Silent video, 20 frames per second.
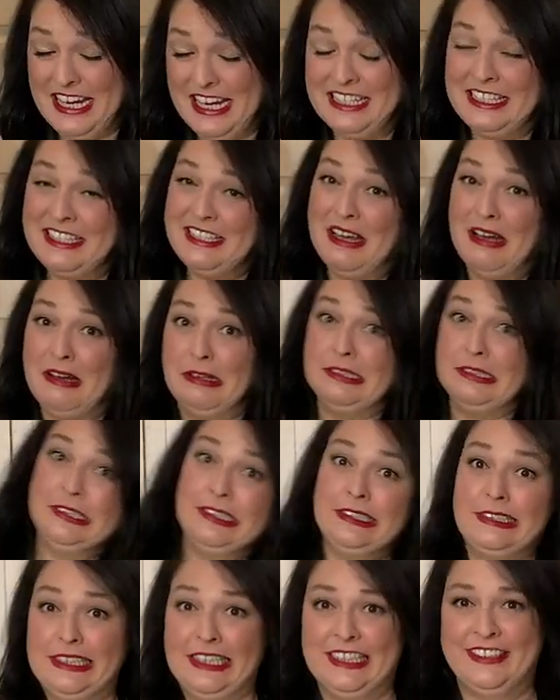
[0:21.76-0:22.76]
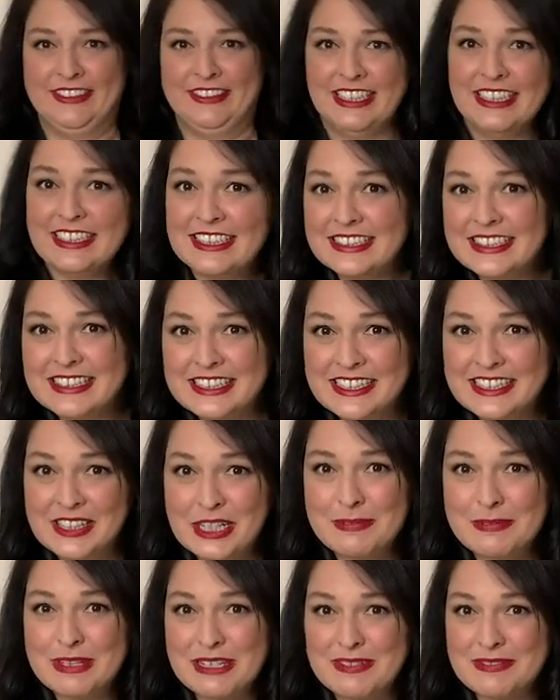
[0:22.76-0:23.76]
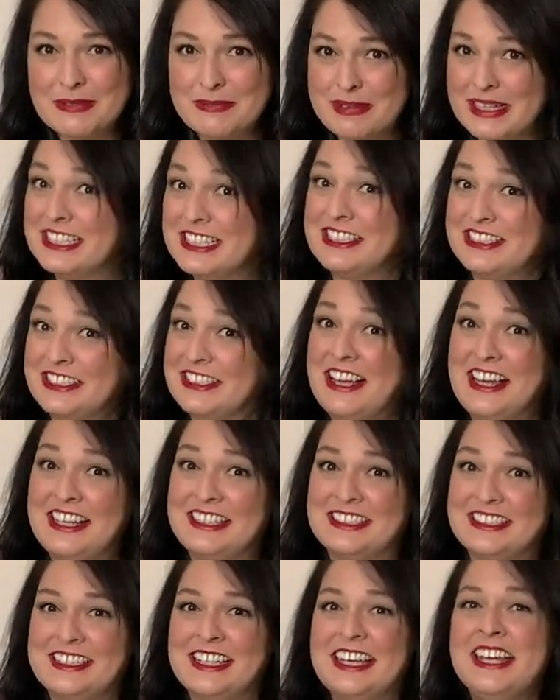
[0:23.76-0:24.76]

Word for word: oh, so on, stop. I feel like this is a little bit of a big no, deal, no, guys.